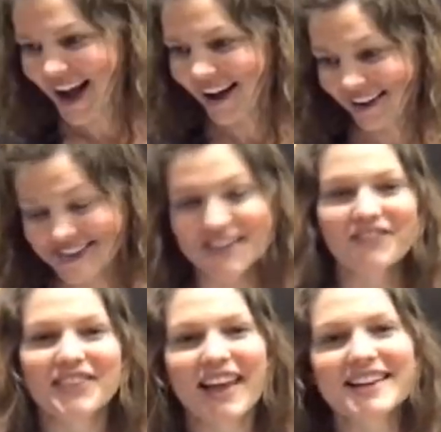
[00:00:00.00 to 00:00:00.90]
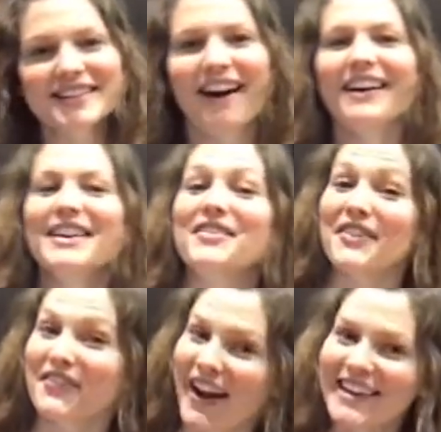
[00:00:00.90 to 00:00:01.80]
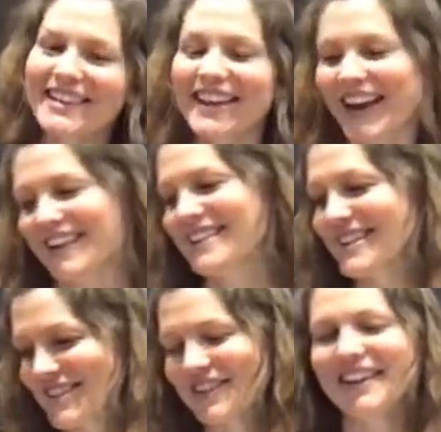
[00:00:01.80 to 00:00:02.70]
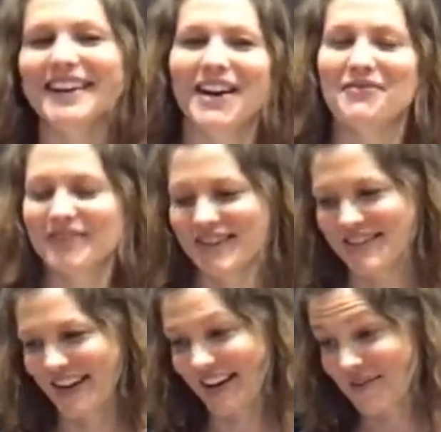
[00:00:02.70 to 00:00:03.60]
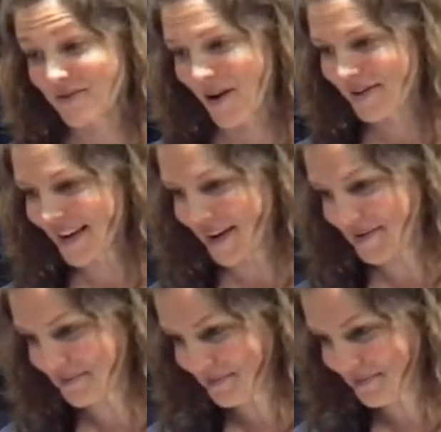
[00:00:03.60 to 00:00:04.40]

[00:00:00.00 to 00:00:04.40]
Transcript: Awesome, thanks Augie for finally getting to join. I appreciate it and welcome.